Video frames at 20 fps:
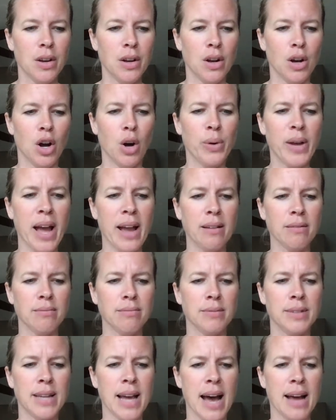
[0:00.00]
Okay,
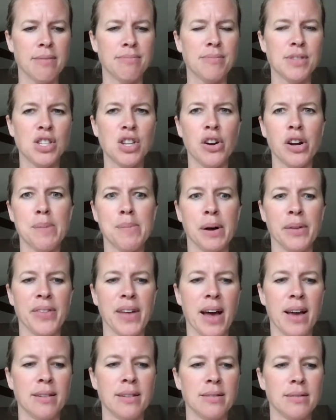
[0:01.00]
Dad, sorry about
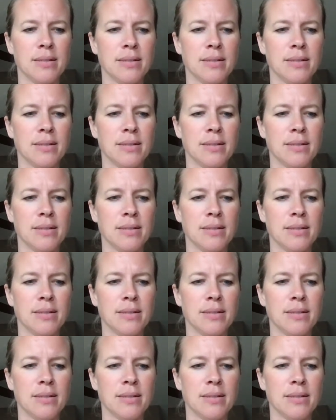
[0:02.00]
that.